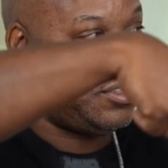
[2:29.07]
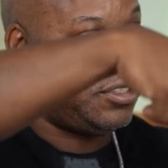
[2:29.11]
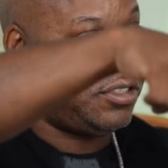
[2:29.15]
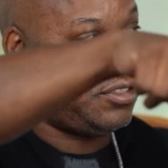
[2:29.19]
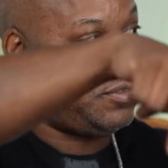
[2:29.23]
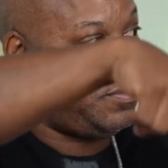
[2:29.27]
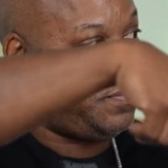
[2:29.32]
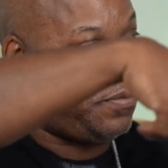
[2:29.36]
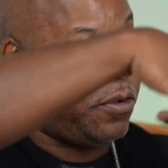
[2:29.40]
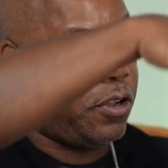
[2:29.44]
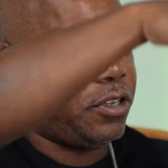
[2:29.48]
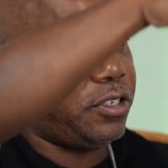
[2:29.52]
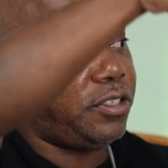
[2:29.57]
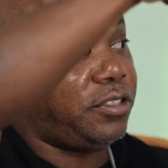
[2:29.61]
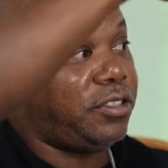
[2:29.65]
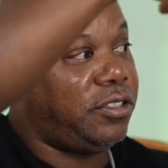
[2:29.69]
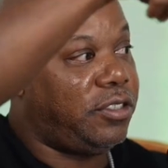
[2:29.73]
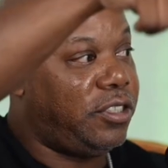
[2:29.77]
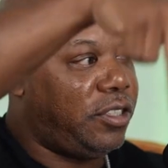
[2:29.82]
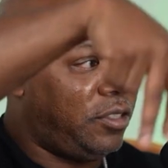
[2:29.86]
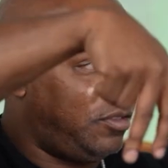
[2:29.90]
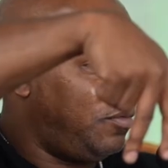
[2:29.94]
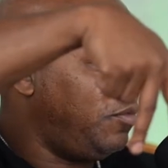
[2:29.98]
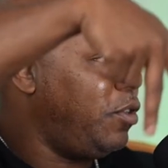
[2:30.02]
for,
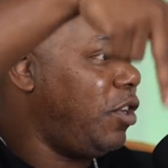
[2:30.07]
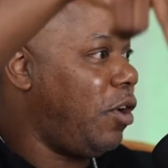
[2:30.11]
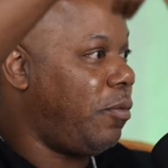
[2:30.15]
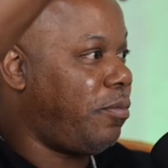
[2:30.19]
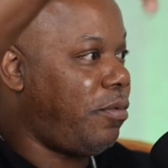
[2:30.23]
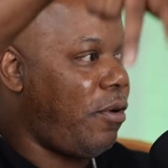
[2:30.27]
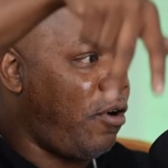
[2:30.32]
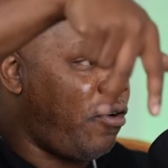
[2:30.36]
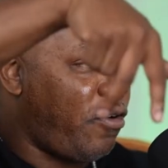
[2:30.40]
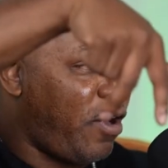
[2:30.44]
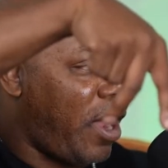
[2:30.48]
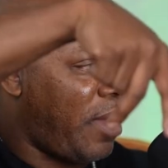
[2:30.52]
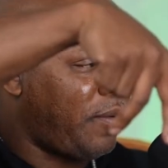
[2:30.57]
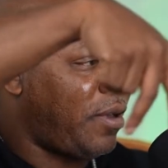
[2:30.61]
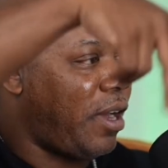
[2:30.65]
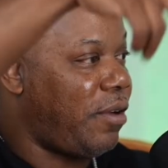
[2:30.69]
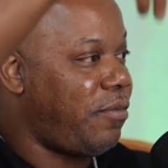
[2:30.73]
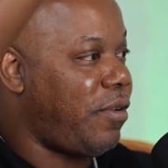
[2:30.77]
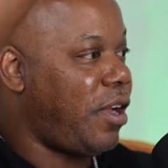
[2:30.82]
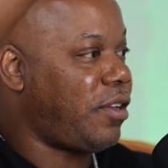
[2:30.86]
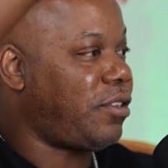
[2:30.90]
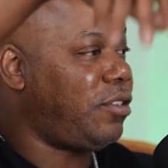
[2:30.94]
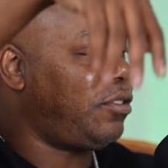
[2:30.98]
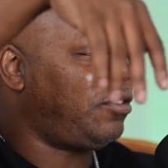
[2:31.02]
program
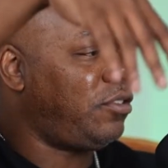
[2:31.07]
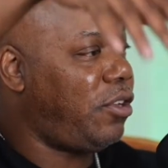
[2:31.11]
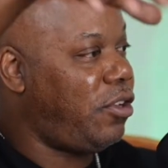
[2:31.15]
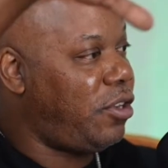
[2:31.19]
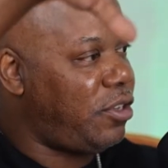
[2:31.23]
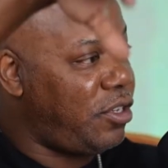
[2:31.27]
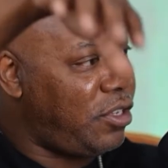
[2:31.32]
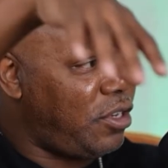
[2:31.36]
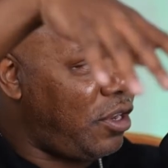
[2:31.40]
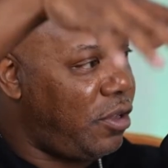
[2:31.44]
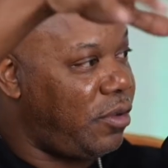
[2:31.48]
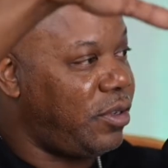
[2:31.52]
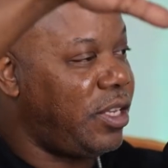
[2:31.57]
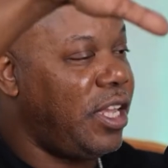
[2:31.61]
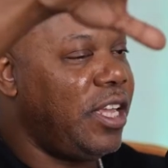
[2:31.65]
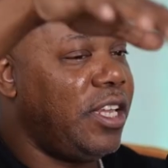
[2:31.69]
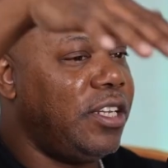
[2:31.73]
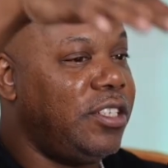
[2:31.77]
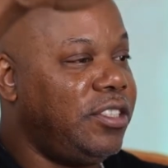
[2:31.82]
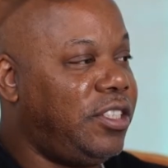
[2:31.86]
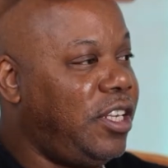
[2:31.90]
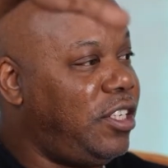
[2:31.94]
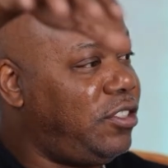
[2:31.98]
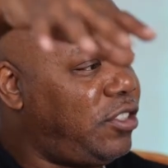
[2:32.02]
directors or,
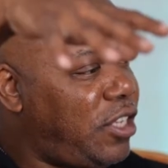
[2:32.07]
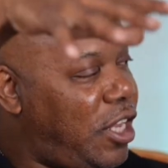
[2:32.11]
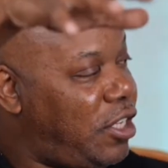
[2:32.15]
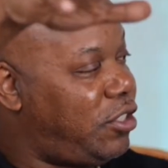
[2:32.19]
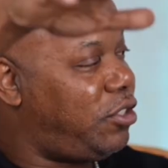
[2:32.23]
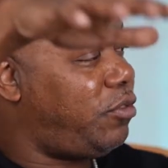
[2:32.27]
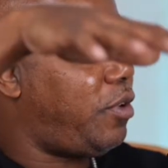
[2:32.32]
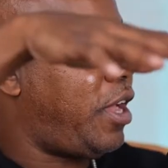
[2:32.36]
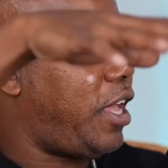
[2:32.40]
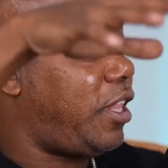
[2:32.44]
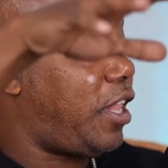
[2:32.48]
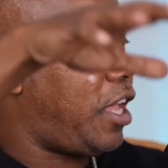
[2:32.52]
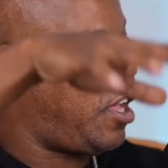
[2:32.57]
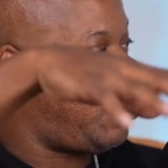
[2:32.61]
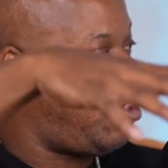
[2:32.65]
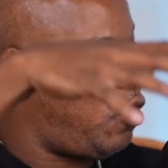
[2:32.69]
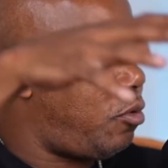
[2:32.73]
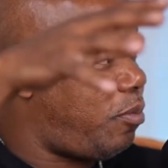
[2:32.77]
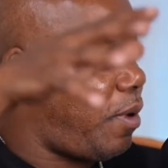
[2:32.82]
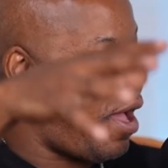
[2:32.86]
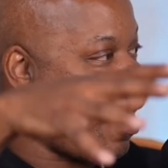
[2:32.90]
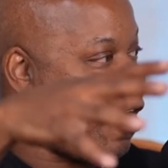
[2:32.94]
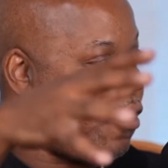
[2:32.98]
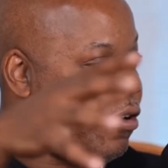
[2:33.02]
DJs who had like a little
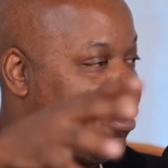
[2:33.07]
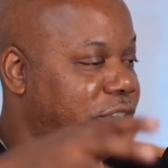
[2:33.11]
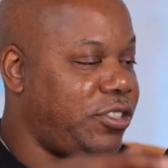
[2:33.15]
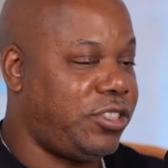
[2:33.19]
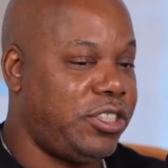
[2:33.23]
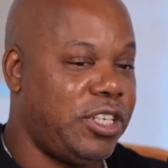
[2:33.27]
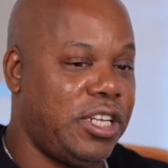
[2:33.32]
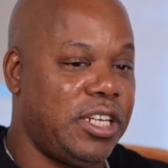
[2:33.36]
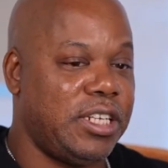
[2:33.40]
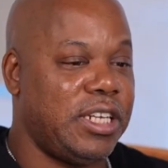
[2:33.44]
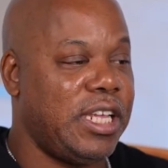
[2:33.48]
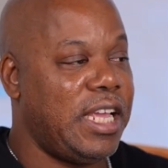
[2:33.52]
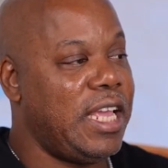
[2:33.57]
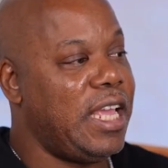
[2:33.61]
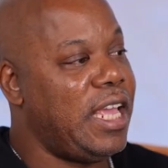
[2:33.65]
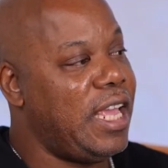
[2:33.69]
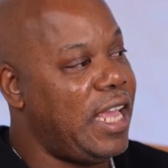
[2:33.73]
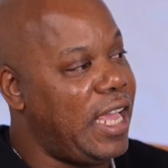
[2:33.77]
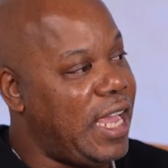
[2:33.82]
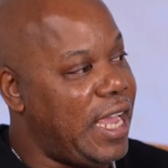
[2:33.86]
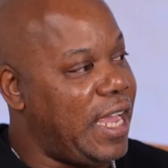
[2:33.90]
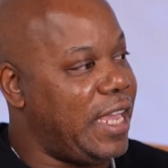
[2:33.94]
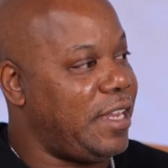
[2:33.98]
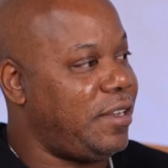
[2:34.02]
power and shit.
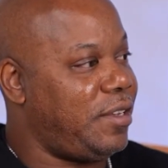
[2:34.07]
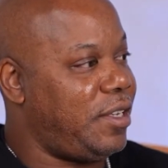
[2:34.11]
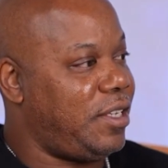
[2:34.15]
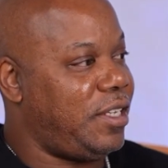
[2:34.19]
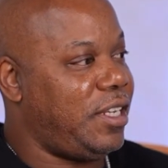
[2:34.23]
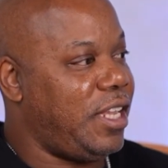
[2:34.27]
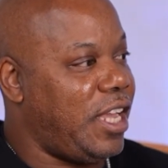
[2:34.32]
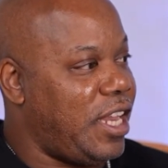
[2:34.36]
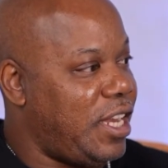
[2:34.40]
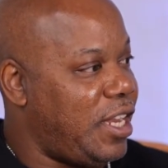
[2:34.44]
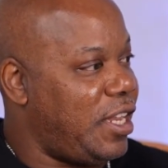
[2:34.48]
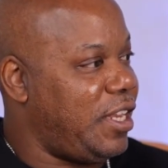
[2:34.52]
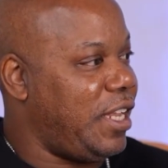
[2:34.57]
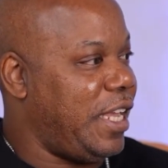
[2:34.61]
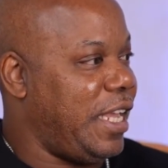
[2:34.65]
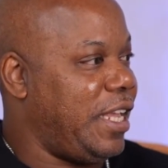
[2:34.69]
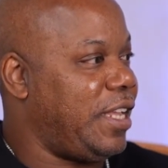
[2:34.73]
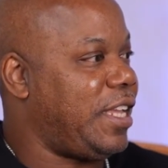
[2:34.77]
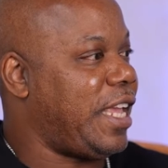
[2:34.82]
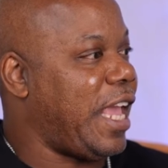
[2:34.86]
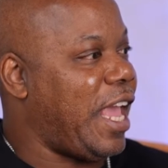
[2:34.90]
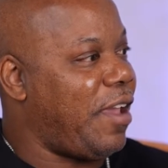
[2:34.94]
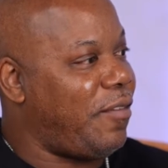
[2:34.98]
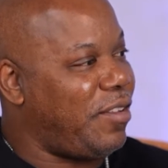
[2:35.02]
And
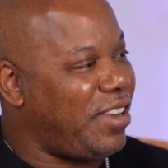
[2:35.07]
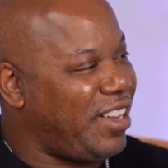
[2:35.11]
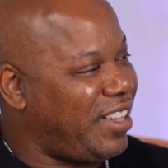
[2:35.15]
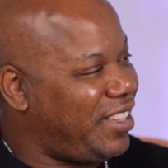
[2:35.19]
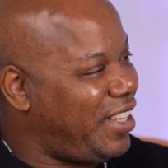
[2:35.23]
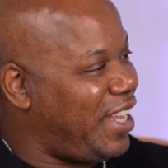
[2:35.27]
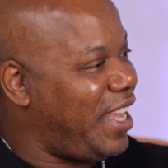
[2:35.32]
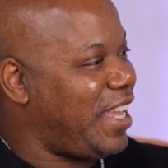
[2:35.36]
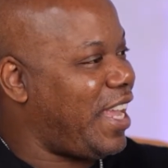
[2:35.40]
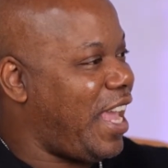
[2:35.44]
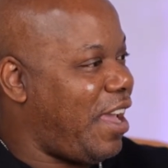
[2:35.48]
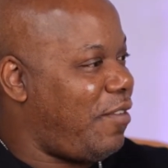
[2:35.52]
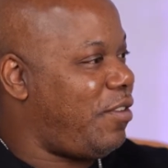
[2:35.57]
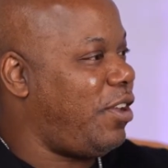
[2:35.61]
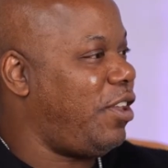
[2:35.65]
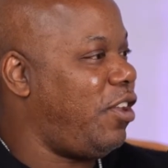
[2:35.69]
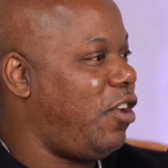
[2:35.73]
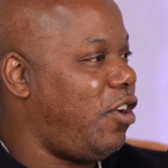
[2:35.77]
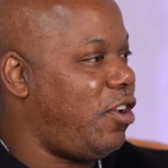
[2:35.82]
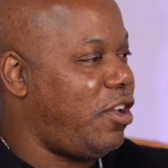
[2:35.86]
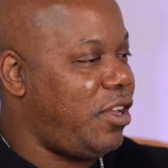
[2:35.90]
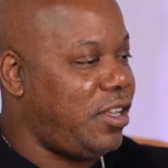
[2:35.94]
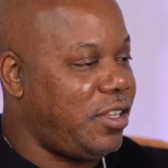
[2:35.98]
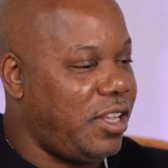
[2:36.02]
it gave it a
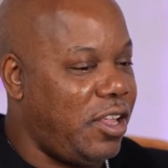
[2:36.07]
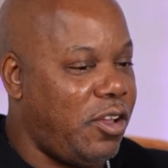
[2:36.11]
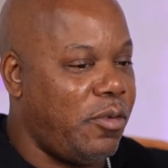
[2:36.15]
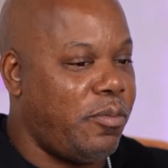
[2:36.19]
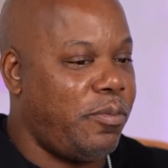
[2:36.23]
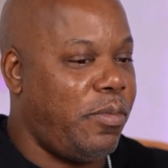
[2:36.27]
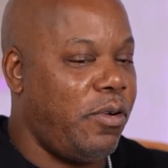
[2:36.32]
little boost.